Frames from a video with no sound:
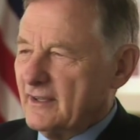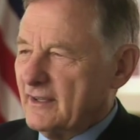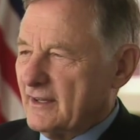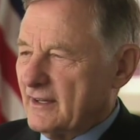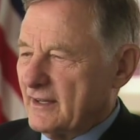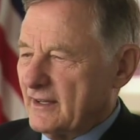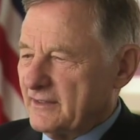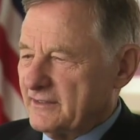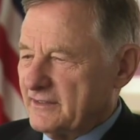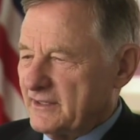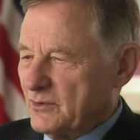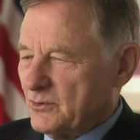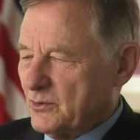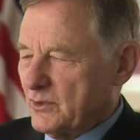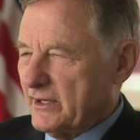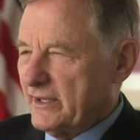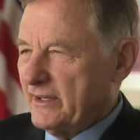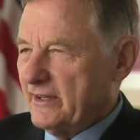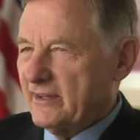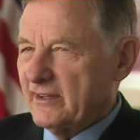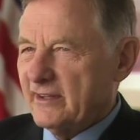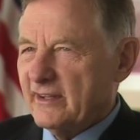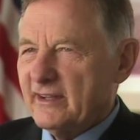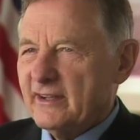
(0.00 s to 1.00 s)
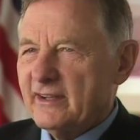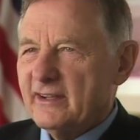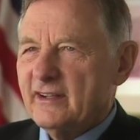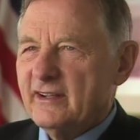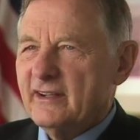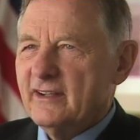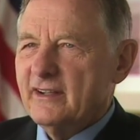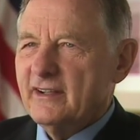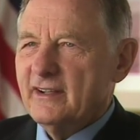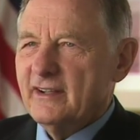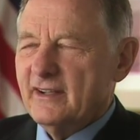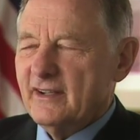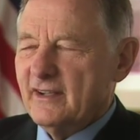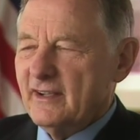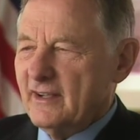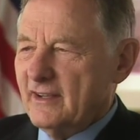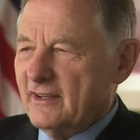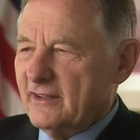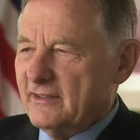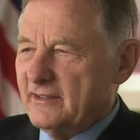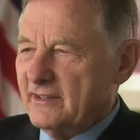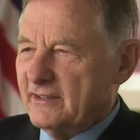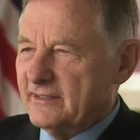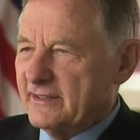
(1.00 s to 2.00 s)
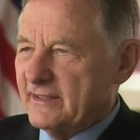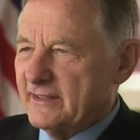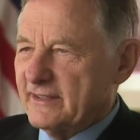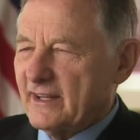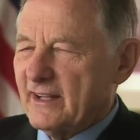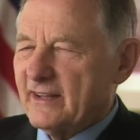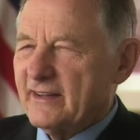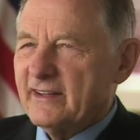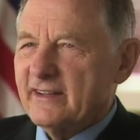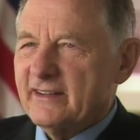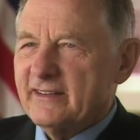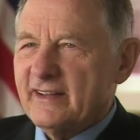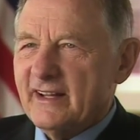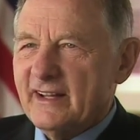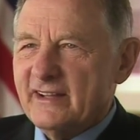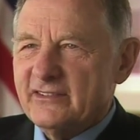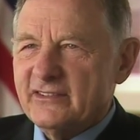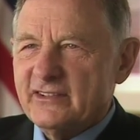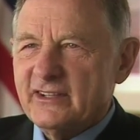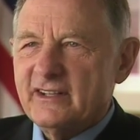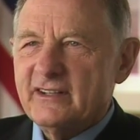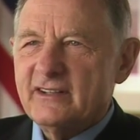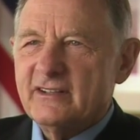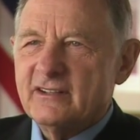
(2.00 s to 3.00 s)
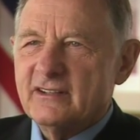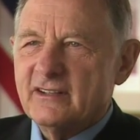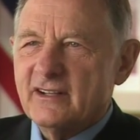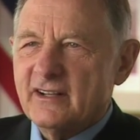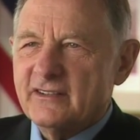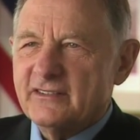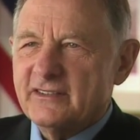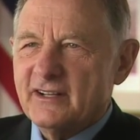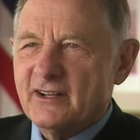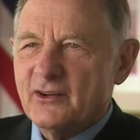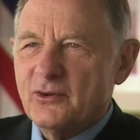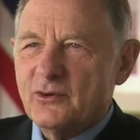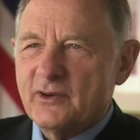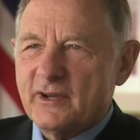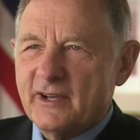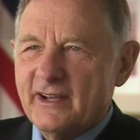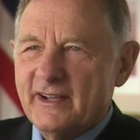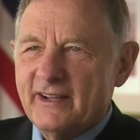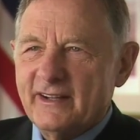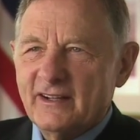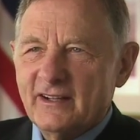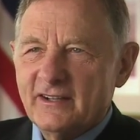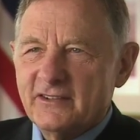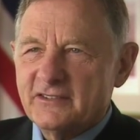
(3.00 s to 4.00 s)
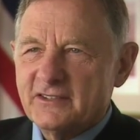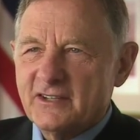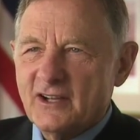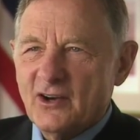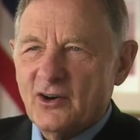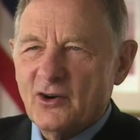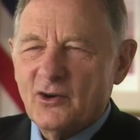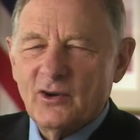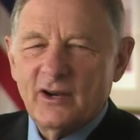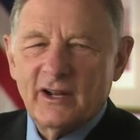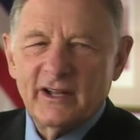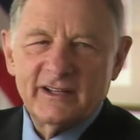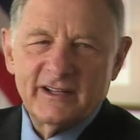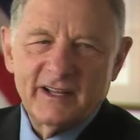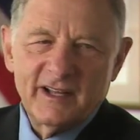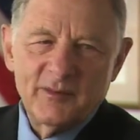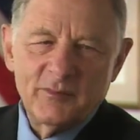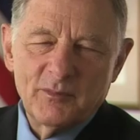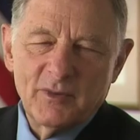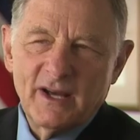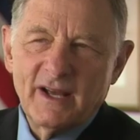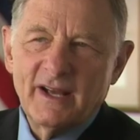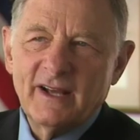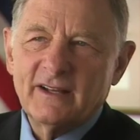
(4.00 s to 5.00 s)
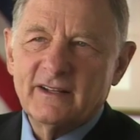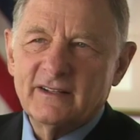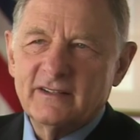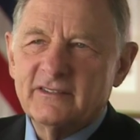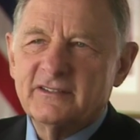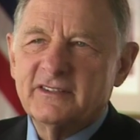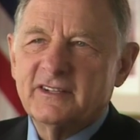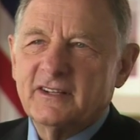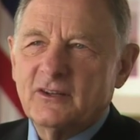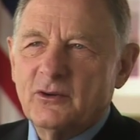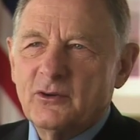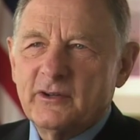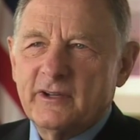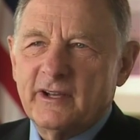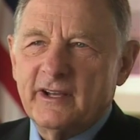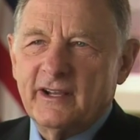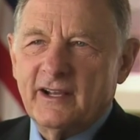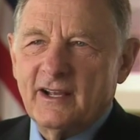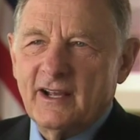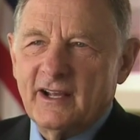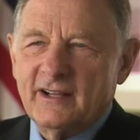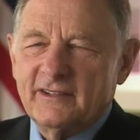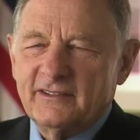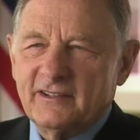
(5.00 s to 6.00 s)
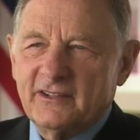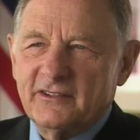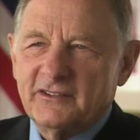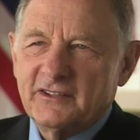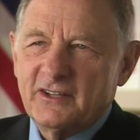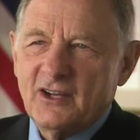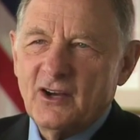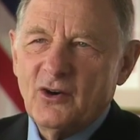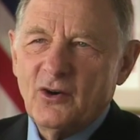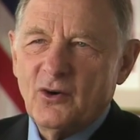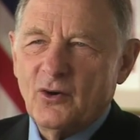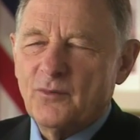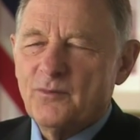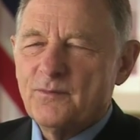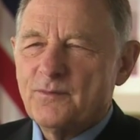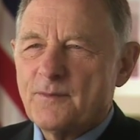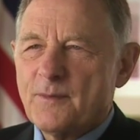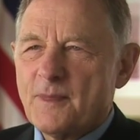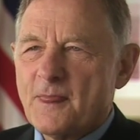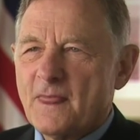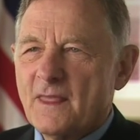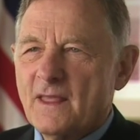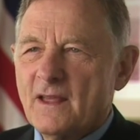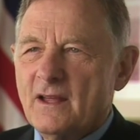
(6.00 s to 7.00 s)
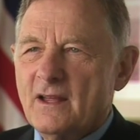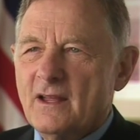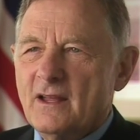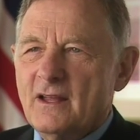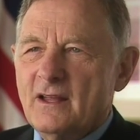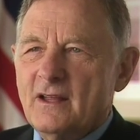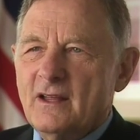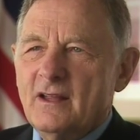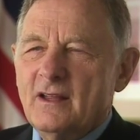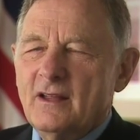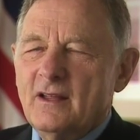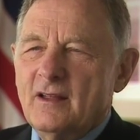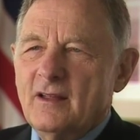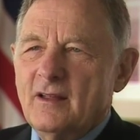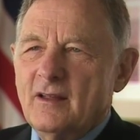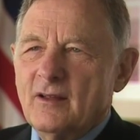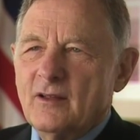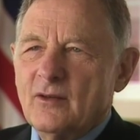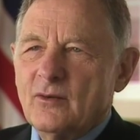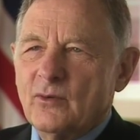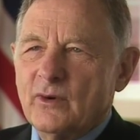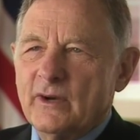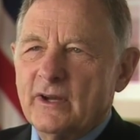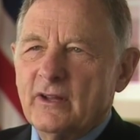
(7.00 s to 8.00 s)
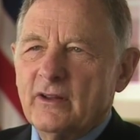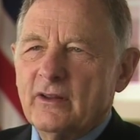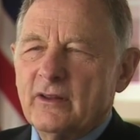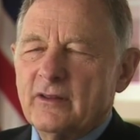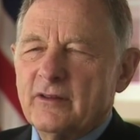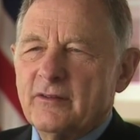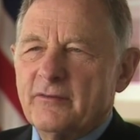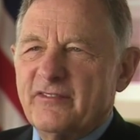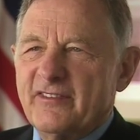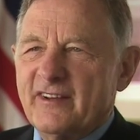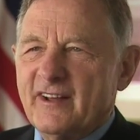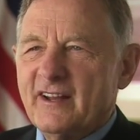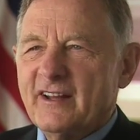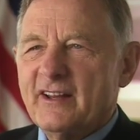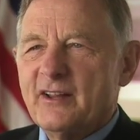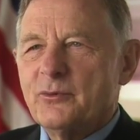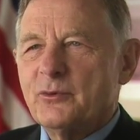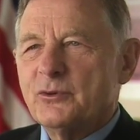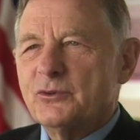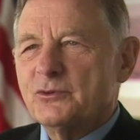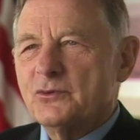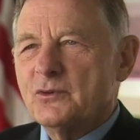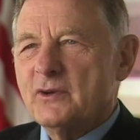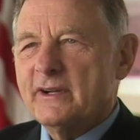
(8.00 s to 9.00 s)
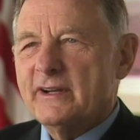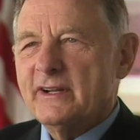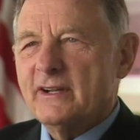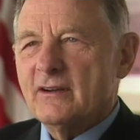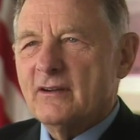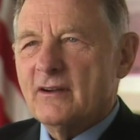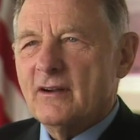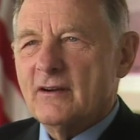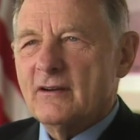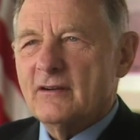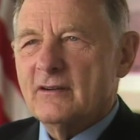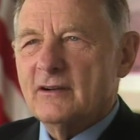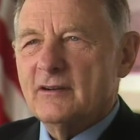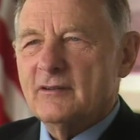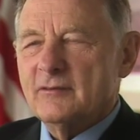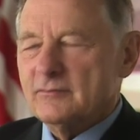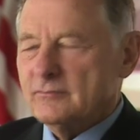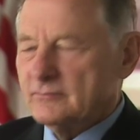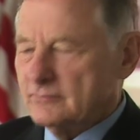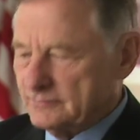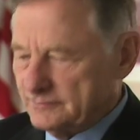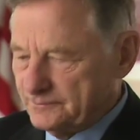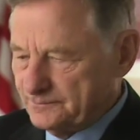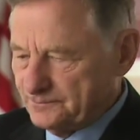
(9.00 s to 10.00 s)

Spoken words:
and I said, "What do you think?" She said, "I think that's it." I said, "Okay, let's go." And I came back and said, "Okay, guys, let's go." Well, the fellow that was running our